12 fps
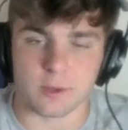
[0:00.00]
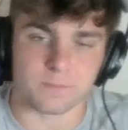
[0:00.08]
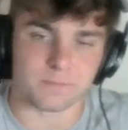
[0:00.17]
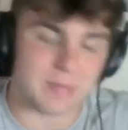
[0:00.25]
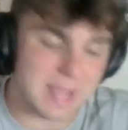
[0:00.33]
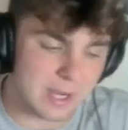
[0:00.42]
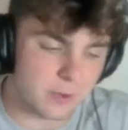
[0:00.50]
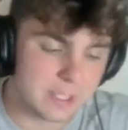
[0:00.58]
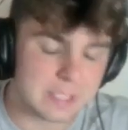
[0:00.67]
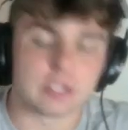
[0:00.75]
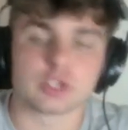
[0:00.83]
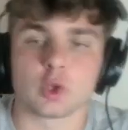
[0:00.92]
Now,
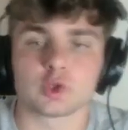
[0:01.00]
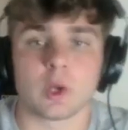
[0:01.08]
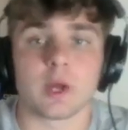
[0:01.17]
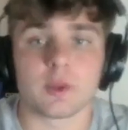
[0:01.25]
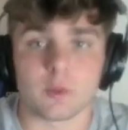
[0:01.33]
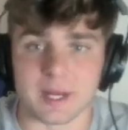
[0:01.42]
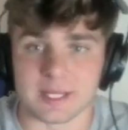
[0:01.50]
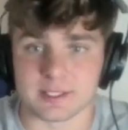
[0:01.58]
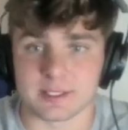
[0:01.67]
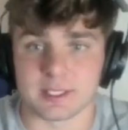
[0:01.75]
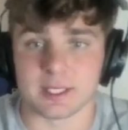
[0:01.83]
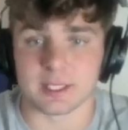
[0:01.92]
there's also other ways
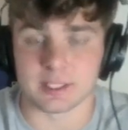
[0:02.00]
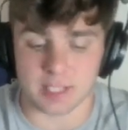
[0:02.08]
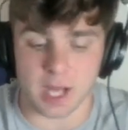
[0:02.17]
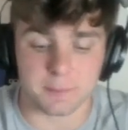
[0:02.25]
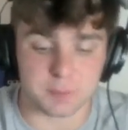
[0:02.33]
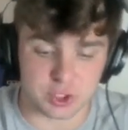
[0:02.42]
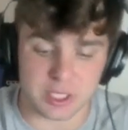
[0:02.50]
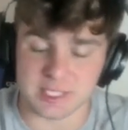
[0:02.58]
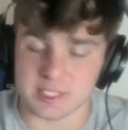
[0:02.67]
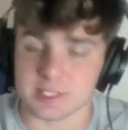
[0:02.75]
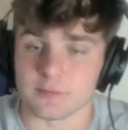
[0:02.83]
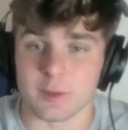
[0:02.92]
to, to up your chances
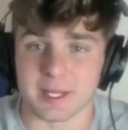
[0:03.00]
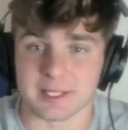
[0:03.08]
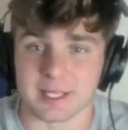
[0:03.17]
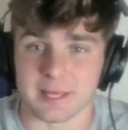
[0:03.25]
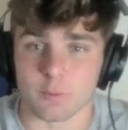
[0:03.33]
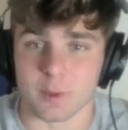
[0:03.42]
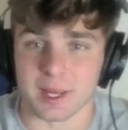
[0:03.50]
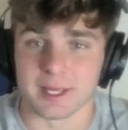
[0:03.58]
of winning the giveaway.